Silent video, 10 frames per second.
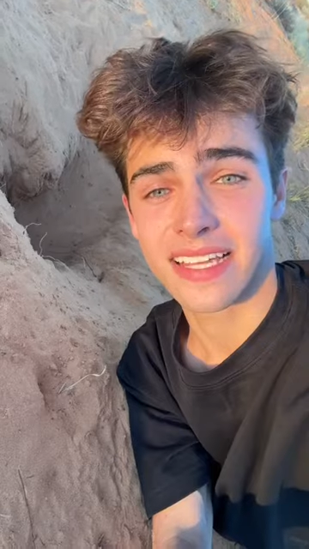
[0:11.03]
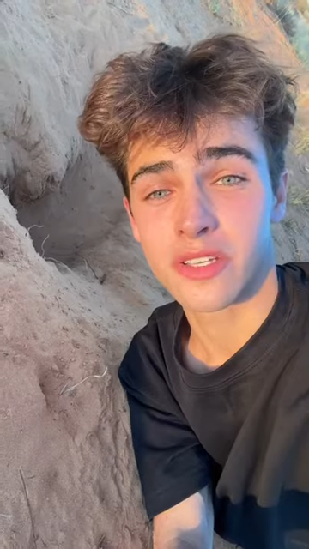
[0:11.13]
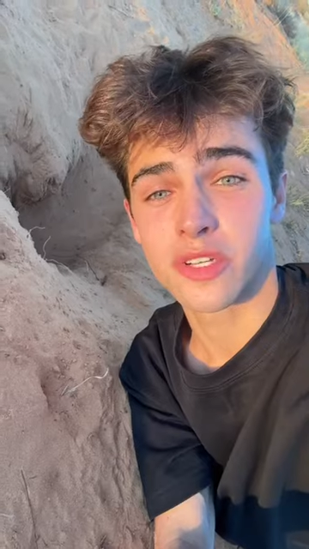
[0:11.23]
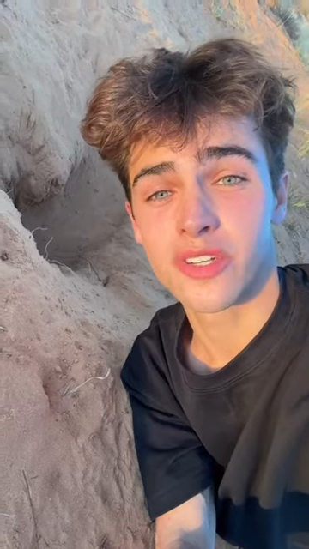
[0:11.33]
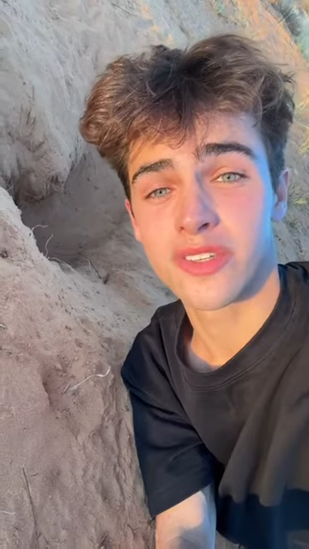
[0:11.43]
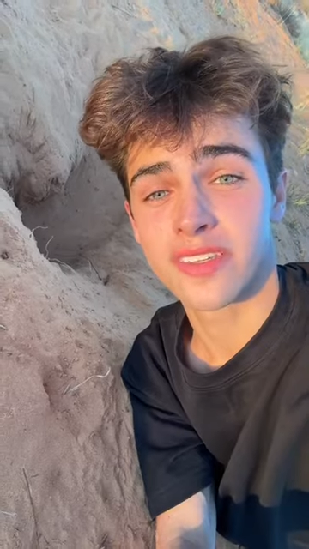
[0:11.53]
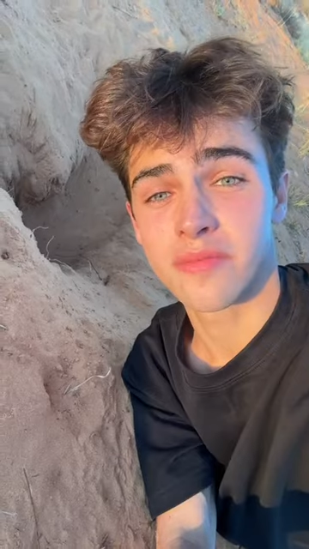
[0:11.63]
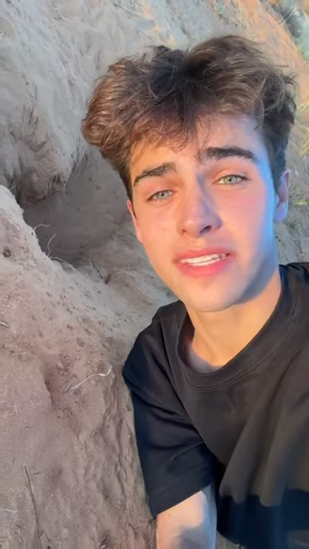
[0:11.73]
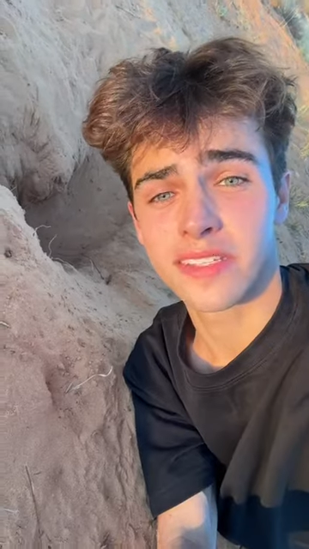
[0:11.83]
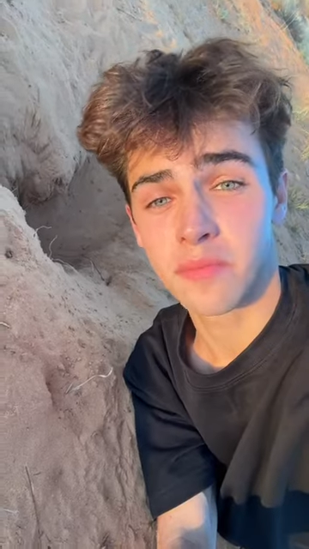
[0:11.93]
introduces
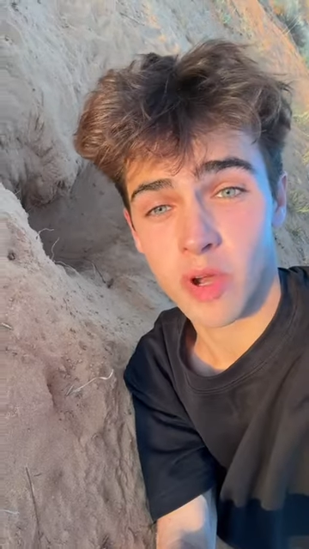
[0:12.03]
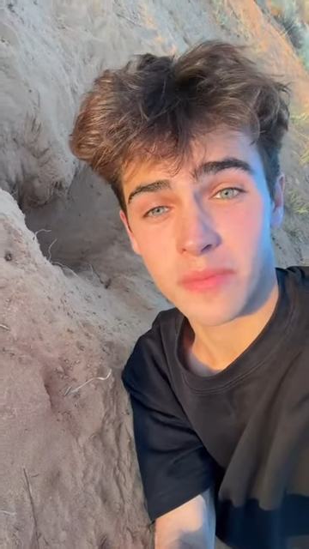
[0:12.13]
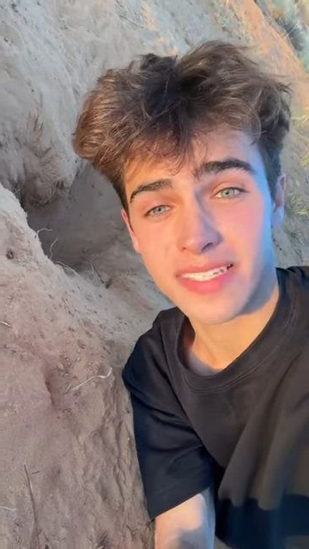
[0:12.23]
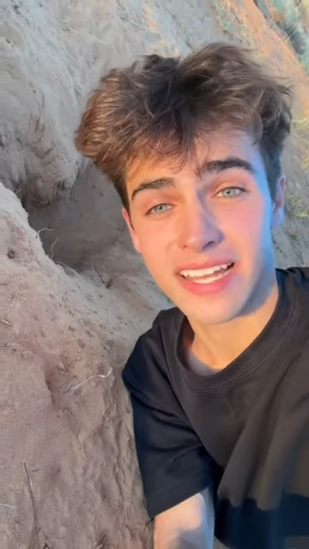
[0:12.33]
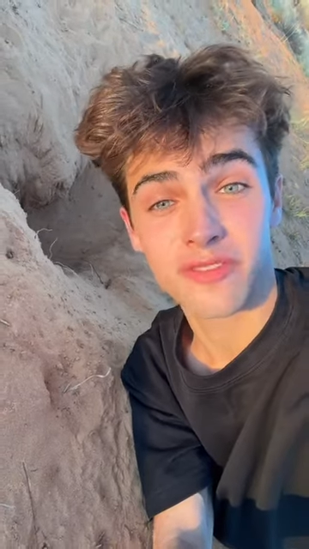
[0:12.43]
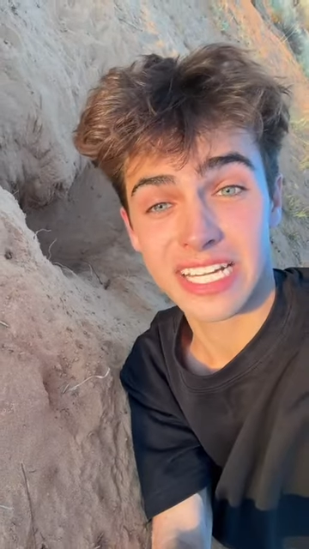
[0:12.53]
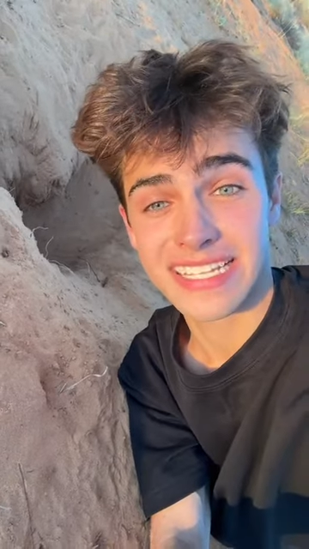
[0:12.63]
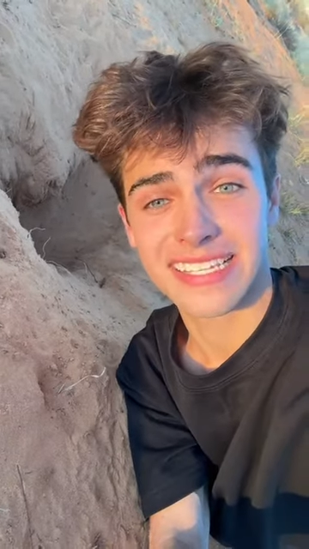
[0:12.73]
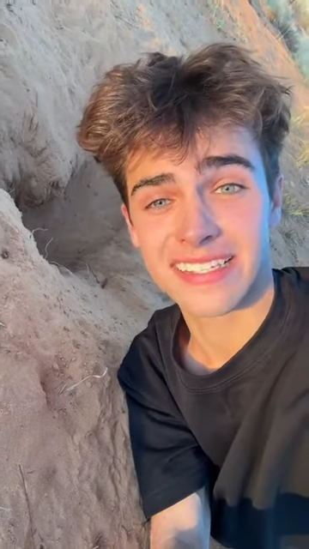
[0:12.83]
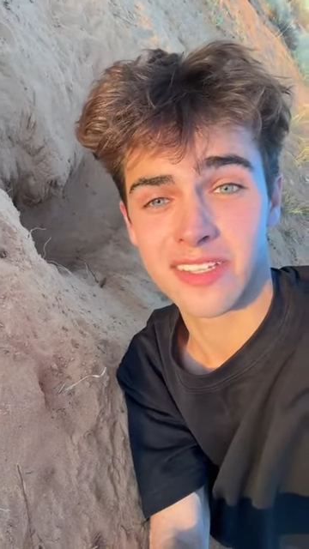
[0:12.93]
them into mobs and
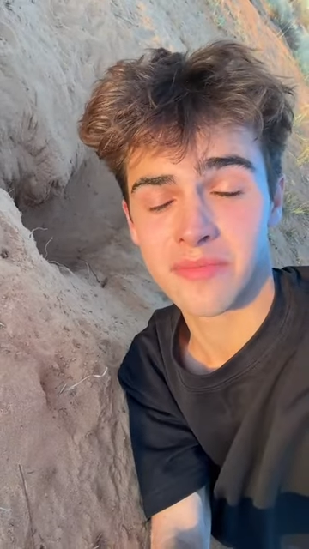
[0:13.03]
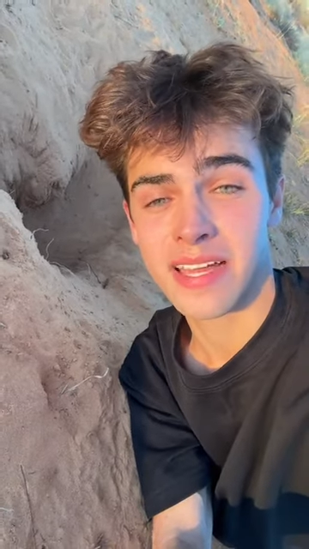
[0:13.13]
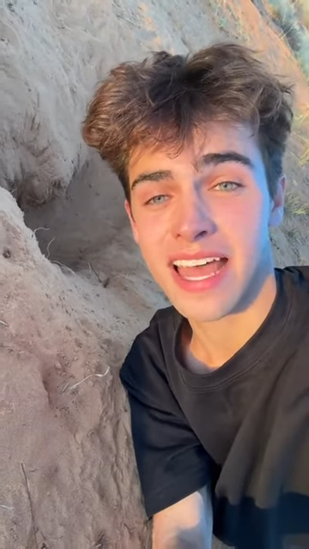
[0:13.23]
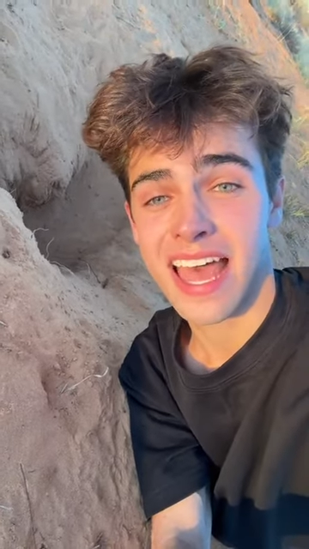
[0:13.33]
releases them.